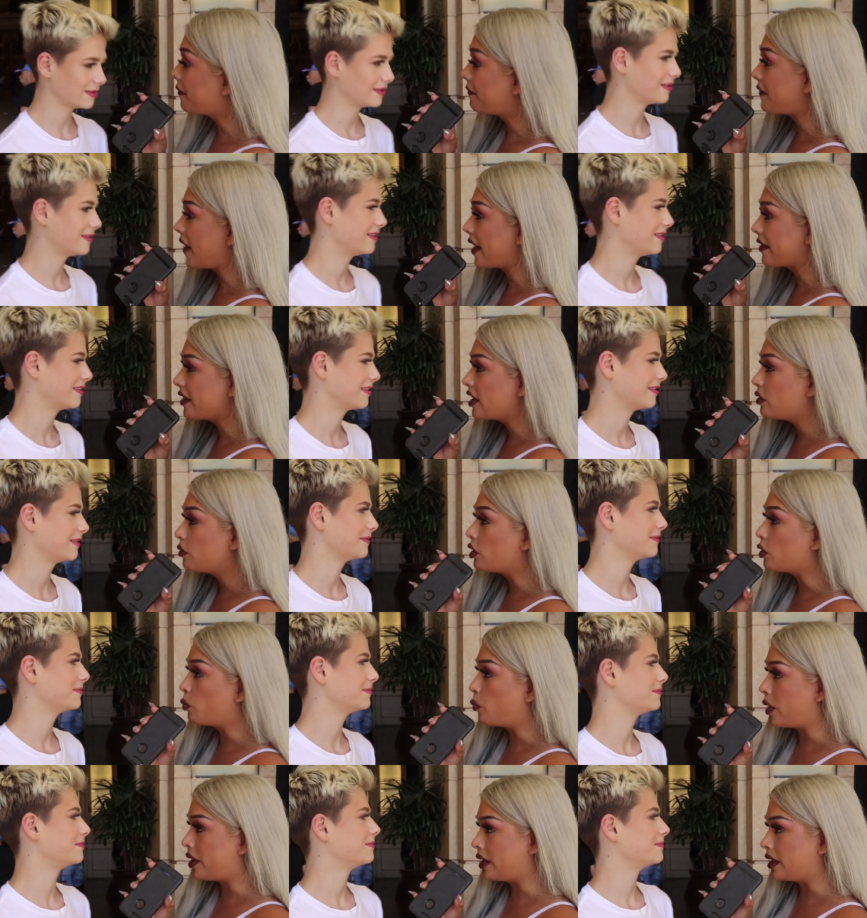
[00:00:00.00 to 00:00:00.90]
Speaker 1: The fact that you
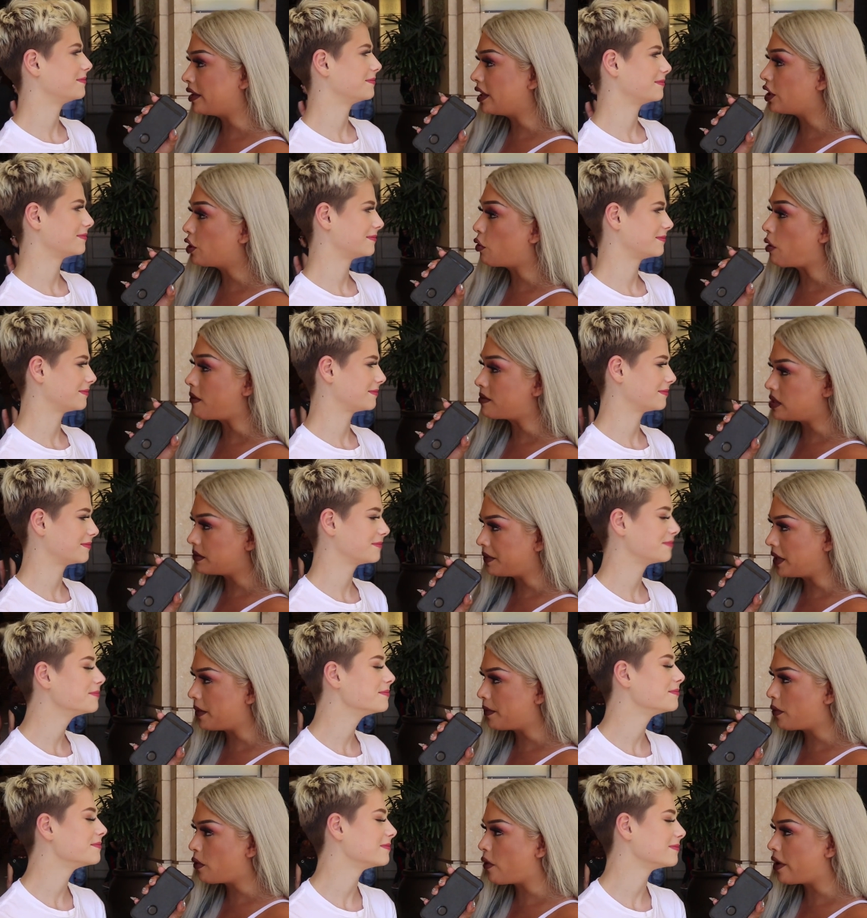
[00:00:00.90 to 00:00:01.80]
would willingly go up to
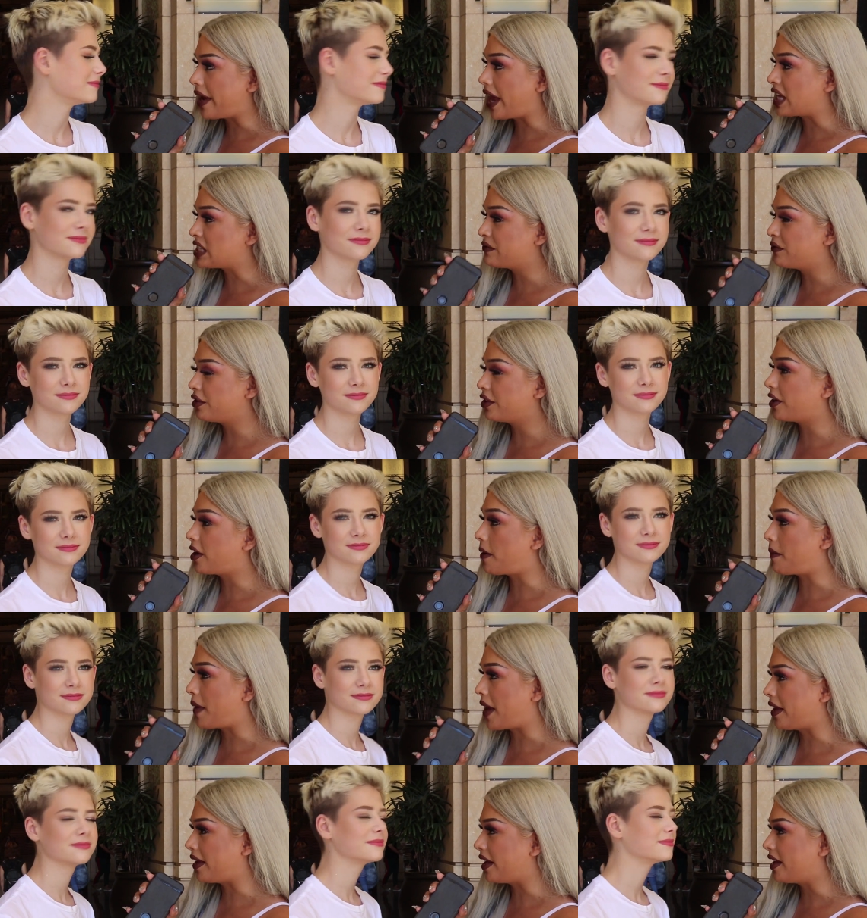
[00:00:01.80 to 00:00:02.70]
people and ask for their
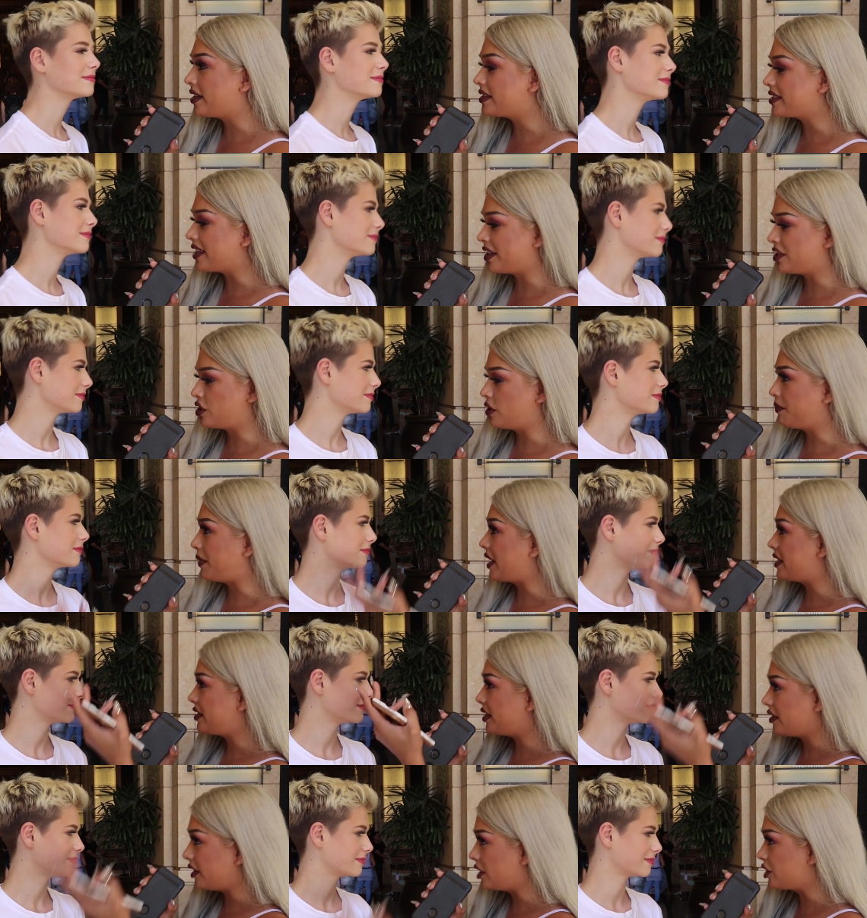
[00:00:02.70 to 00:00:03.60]
opinions and to
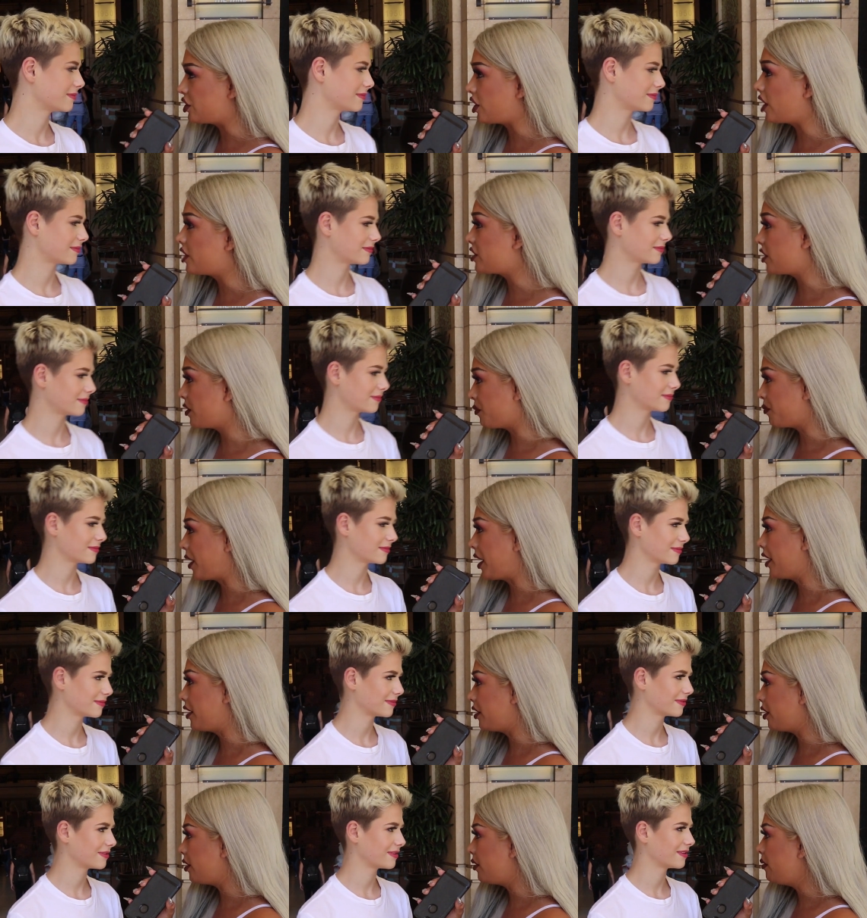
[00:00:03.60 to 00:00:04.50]
basically judge and
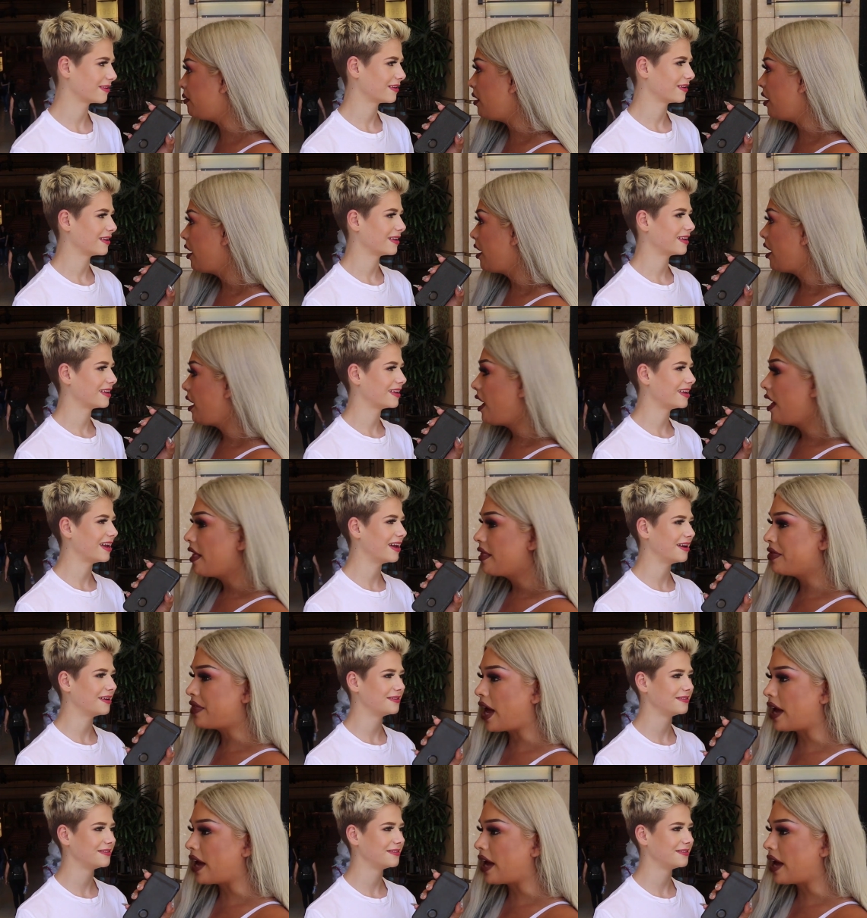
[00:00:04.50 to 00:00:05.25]
rate you, yeah.